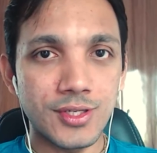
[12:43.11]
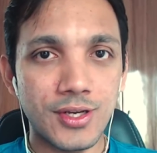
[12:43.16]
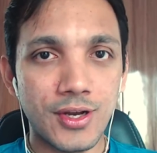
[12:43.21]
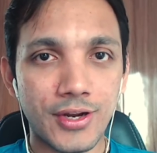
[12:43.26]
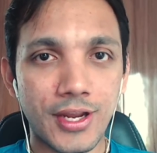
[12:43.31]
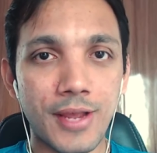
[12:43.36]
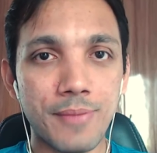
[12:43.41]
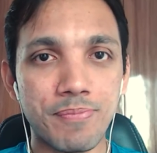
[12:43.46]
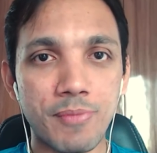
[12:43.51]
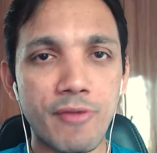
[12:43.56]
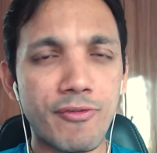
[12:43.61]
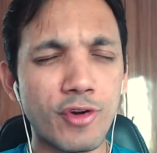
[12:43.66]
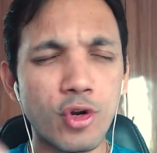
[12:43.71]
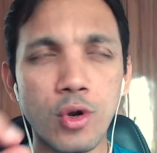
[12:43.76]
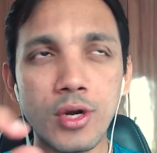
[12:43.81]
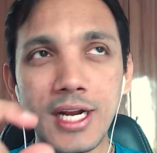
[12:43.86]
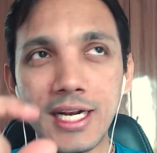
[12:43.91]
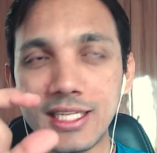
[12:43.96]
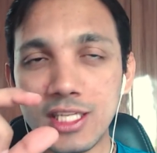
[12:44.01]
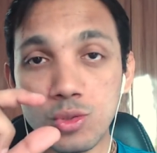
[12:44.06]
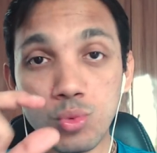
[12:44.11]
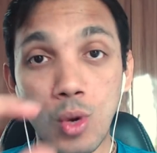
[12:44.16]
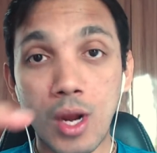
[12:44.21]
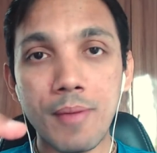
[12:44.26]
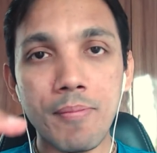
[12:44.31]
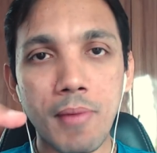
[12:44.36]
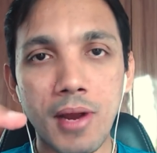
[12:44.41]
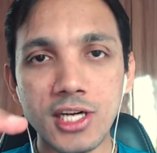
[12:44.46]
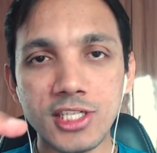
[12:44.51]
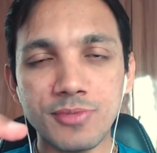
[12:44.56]
Okay, if you don't eat this
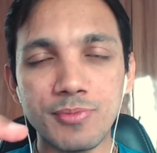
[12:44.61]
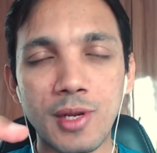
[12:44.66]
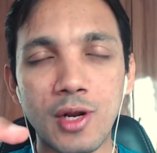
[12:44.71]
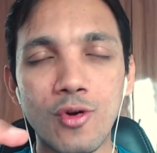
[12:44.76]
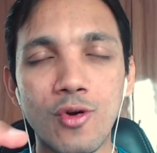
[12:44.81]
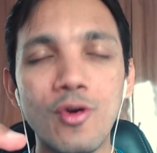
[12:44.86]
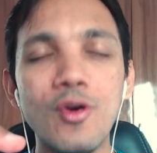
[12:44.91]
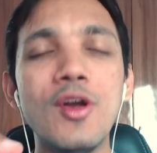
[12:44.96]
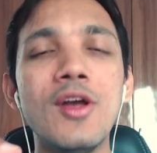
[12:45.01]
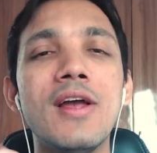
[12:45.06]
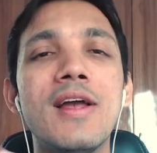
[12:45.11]
one marshmallow